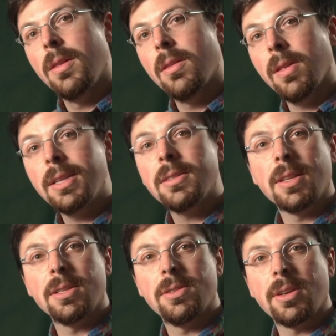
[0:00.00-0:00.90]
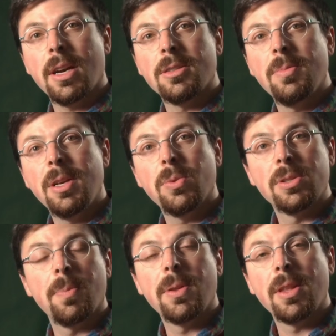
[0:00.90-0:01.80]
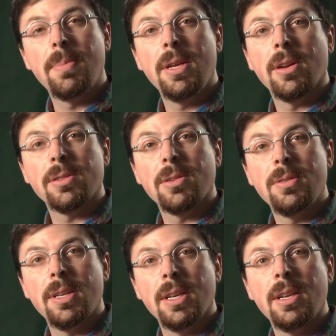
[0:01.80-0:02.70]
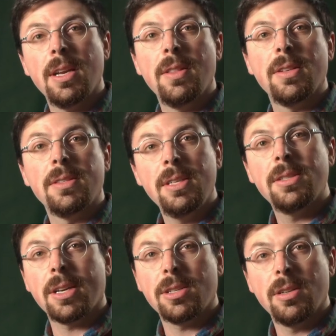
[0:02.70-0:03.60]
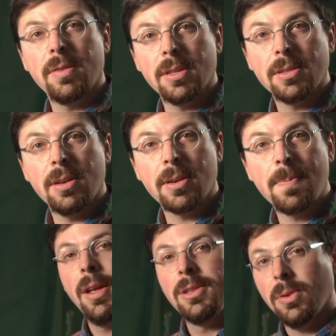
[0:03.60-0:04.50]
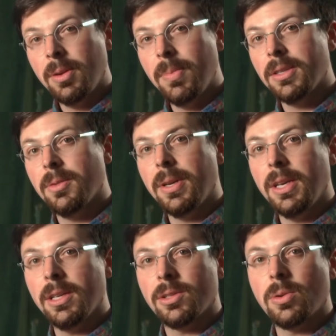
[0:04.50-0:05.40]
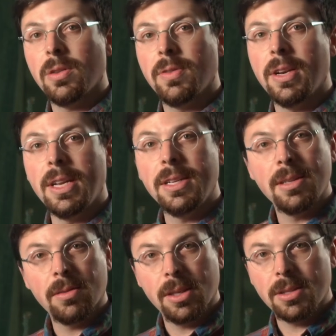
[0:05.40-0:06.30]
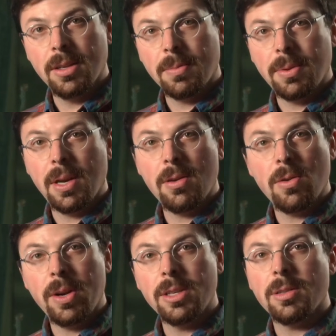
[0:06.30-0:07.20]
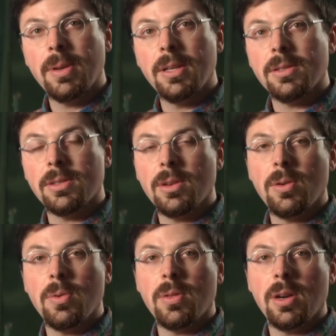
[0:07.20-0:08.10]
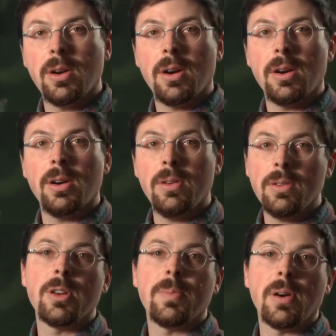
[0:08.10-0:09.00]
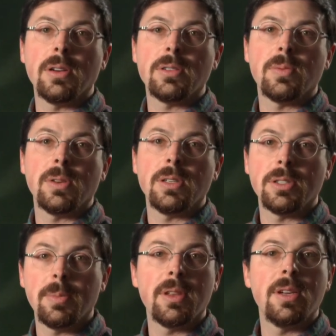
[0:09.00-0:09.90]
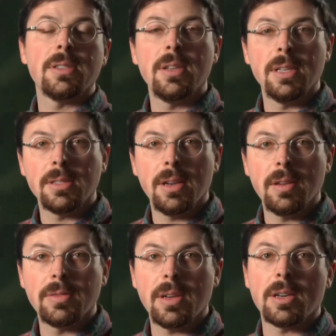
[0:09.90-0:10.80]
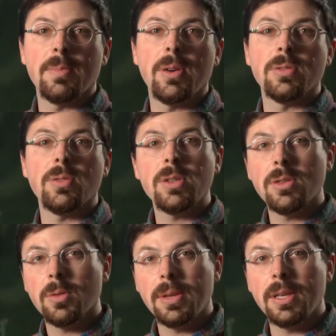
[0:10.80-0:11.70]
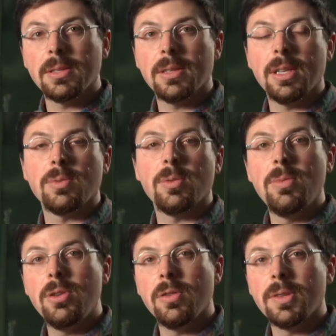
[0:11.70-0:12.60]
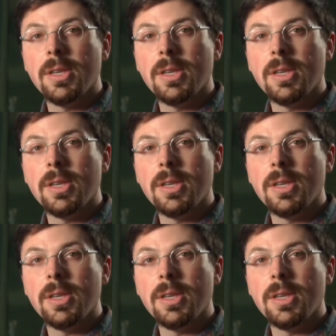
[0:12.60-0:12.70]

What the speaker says: The last thing that stuck out to me was something that Pete also did in the C section of this song. It's really meant to be sort of an easy listening piano arrangement, so there are earlier parts where some of the dissonance of Sakamoto's original piece is removed.